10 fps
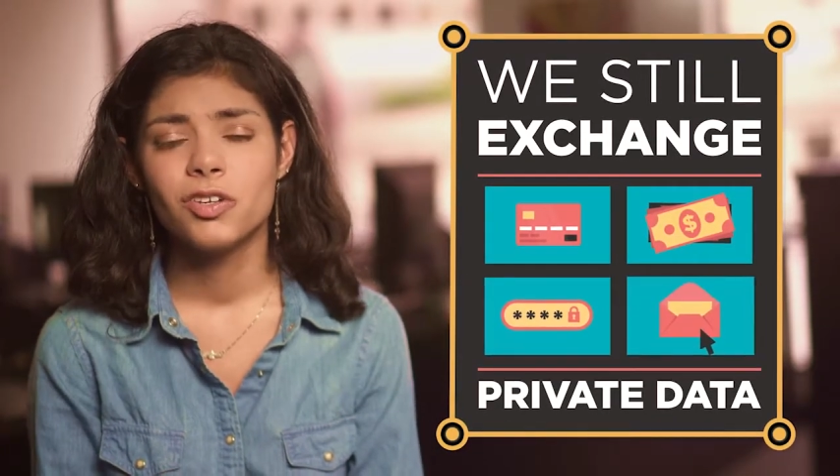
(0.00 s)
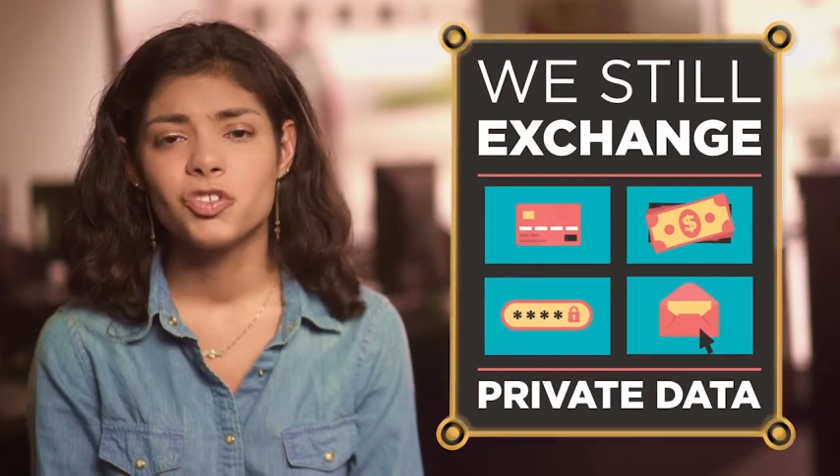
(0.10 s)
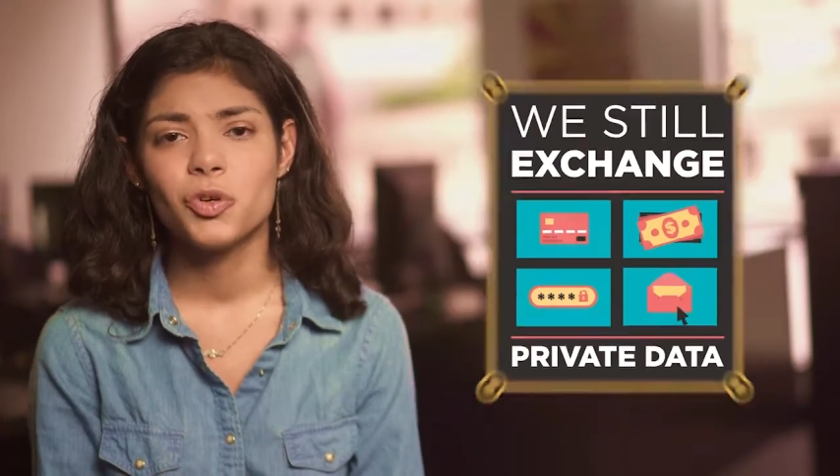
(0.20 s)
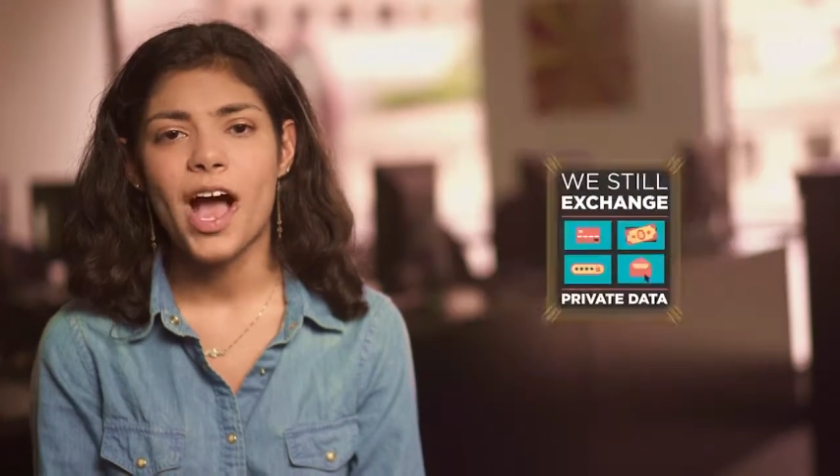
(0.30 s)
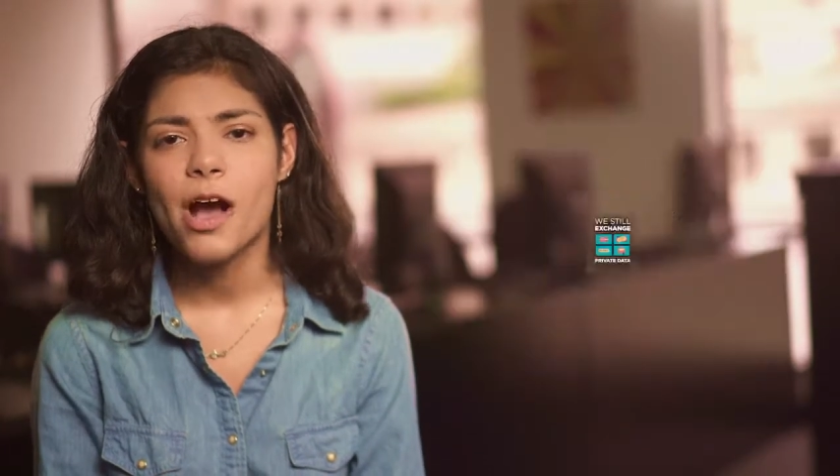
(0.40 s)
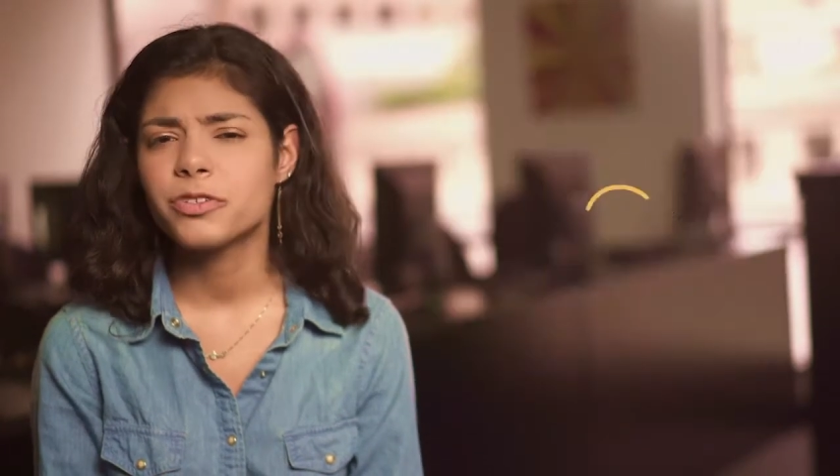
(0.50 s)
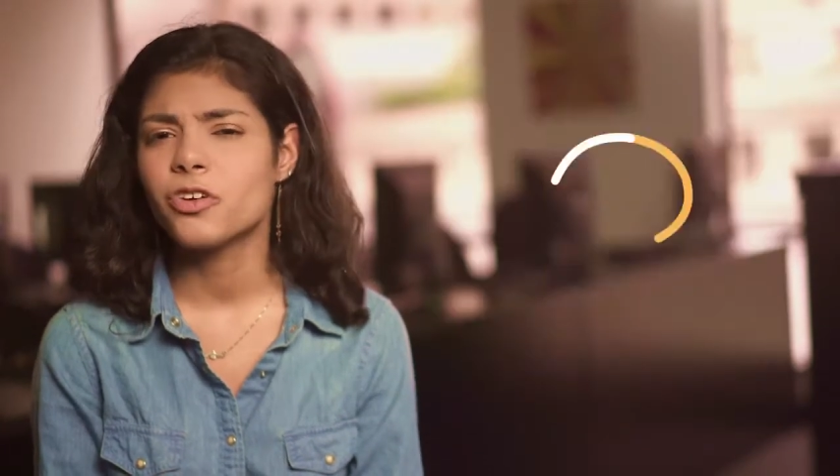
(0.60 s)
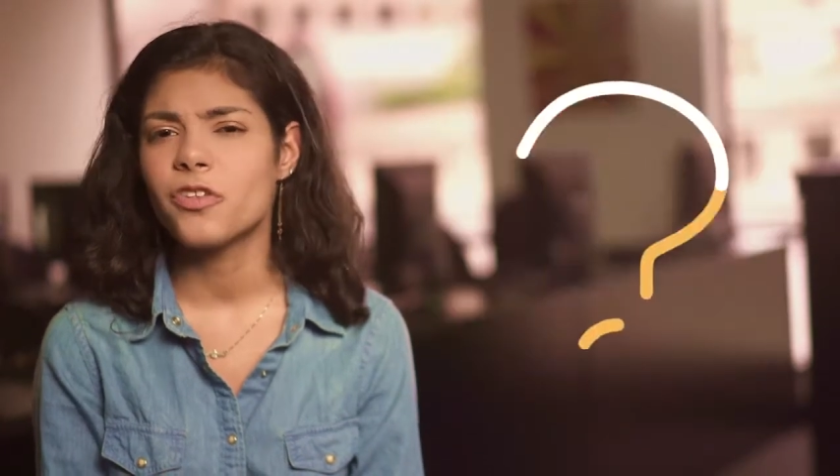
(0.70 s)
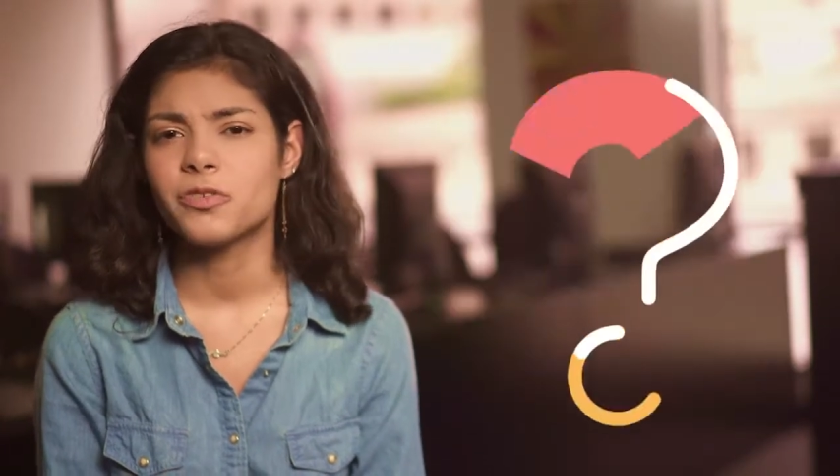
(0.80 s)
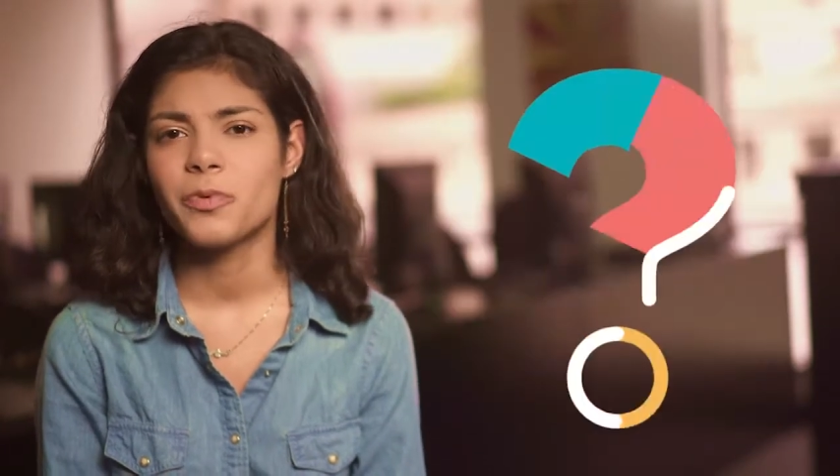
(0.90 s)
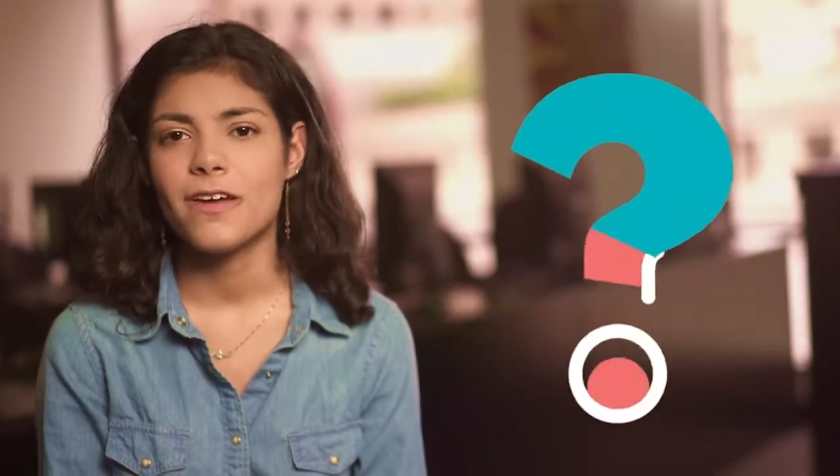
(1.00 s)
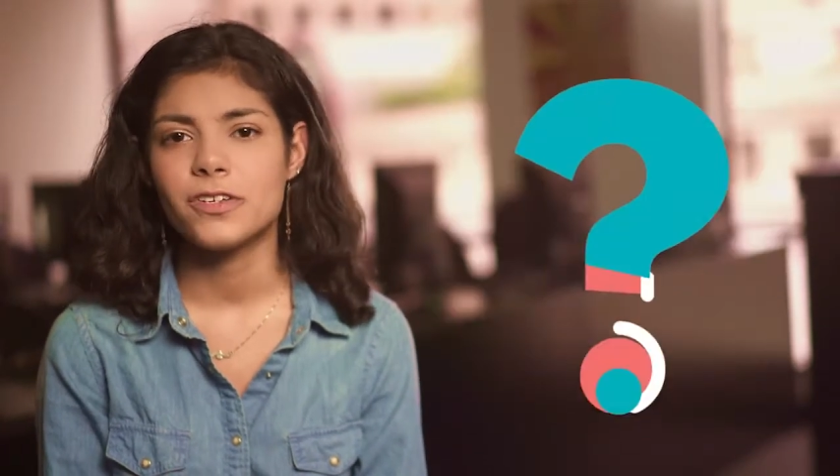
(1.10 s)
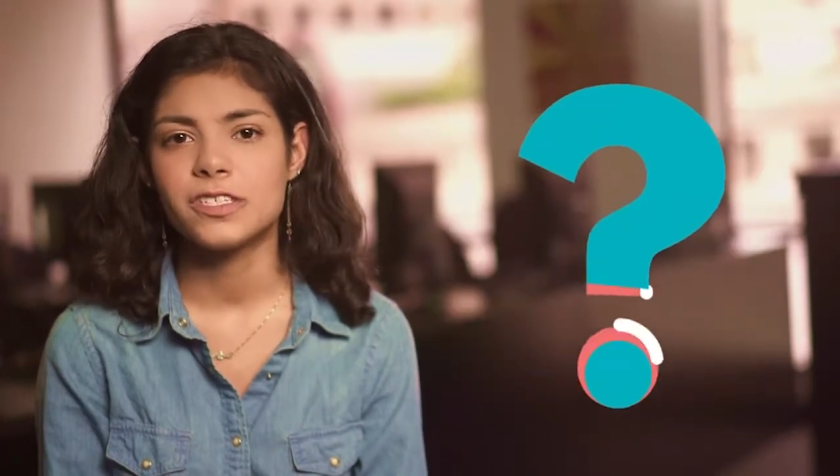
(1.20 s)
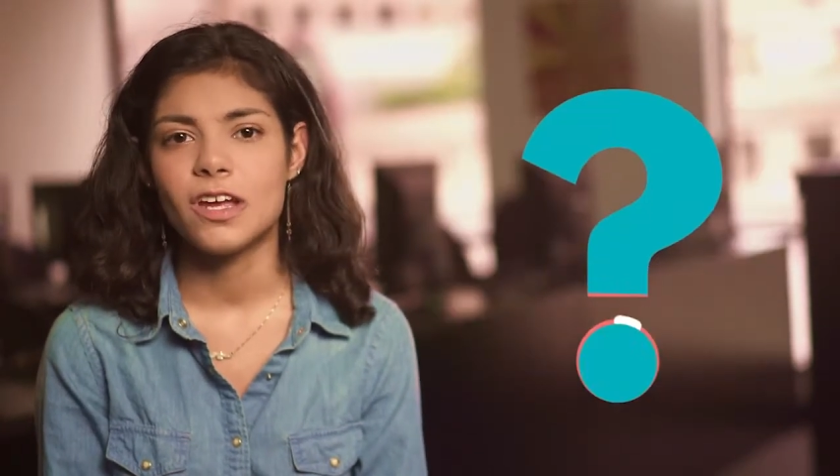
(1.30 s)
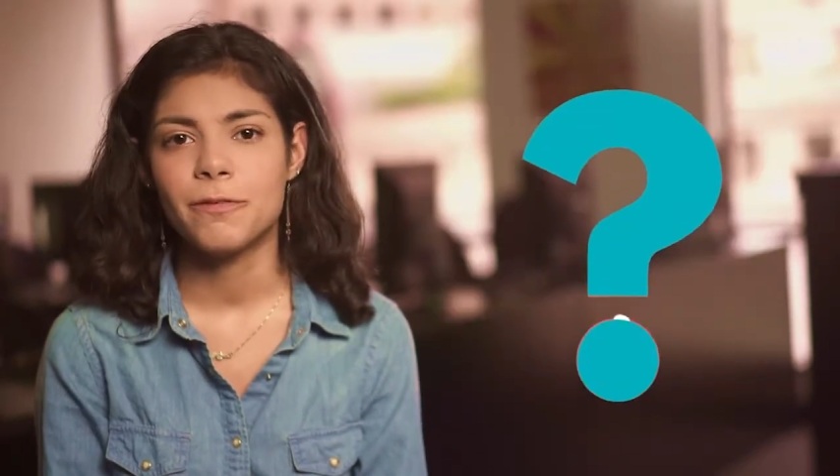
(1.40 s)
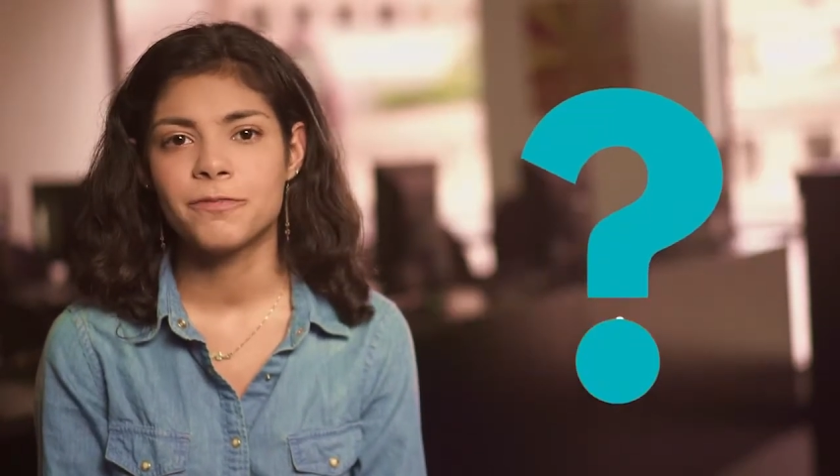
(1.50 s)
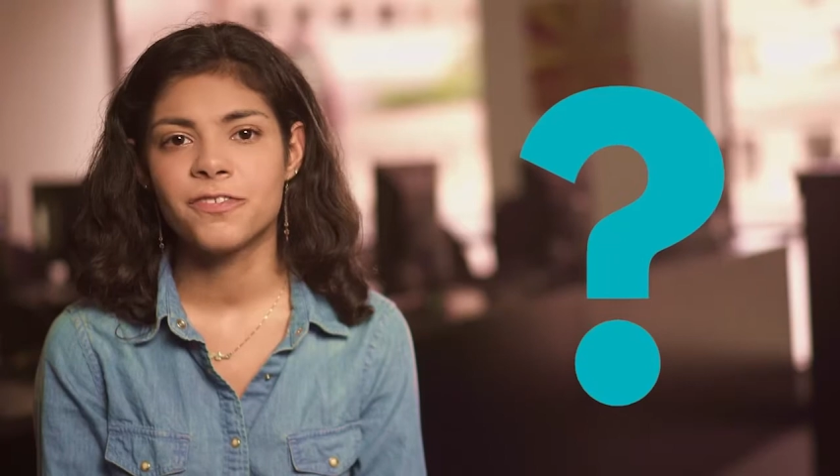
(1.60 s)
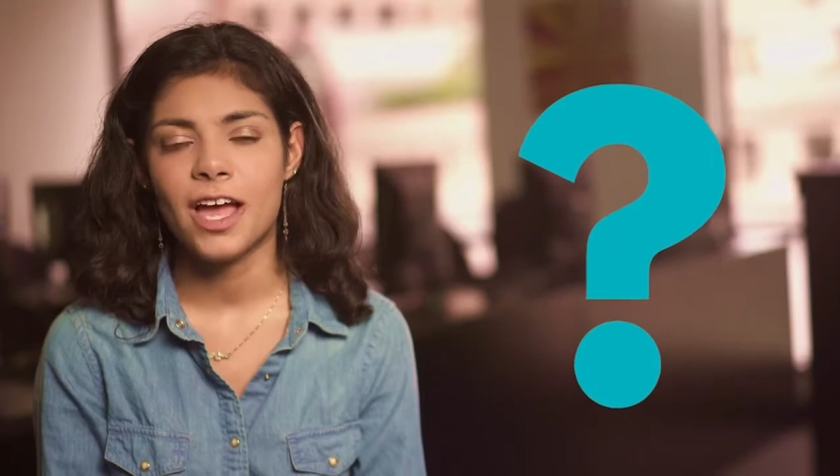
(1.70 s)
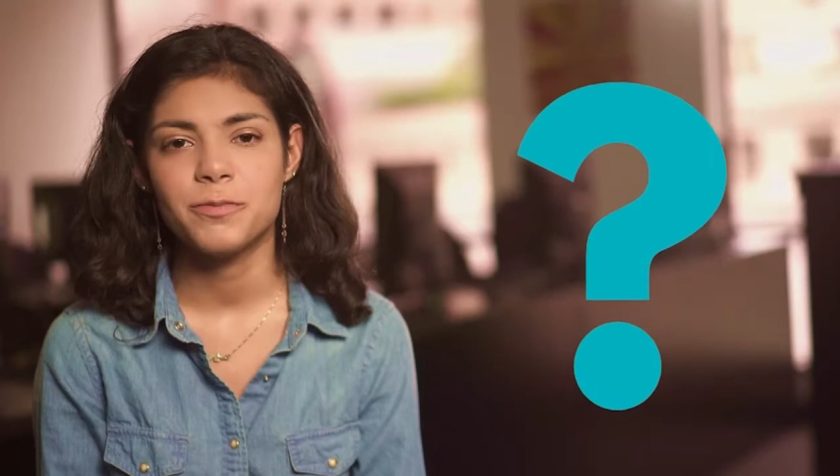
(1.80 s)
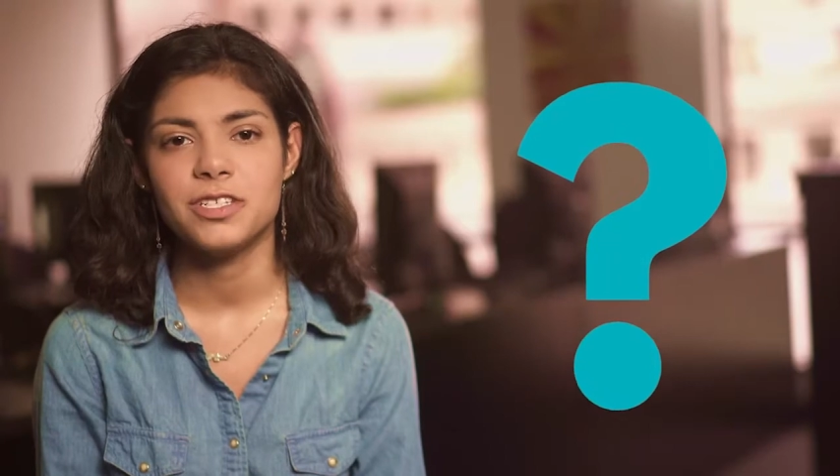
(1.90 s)
So how is all this private stuff
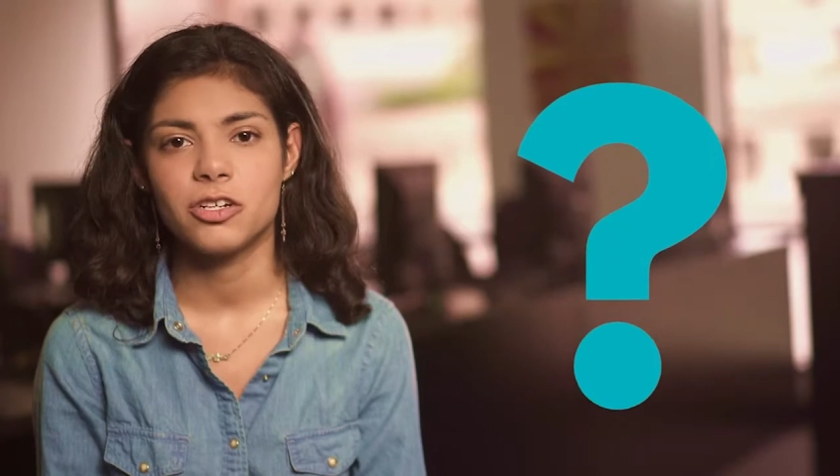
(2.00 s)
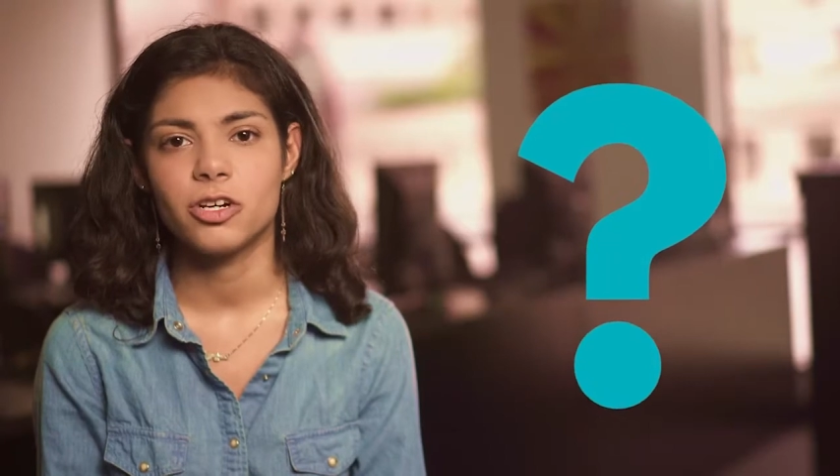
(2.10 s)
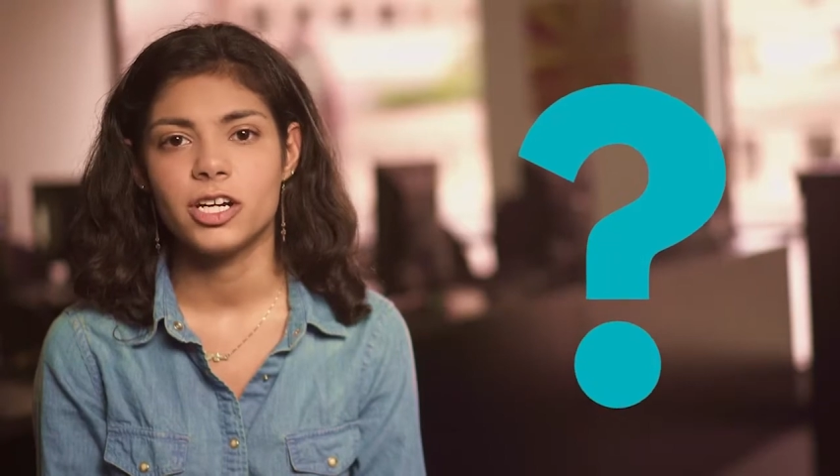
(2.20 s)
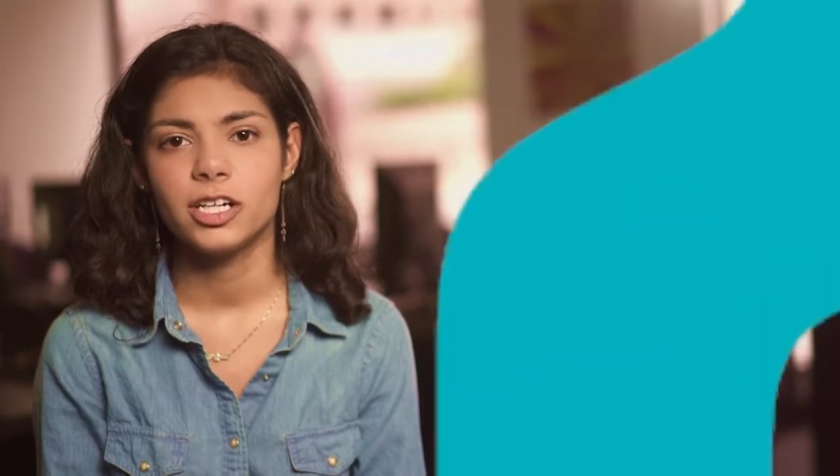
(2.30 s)
kept secret?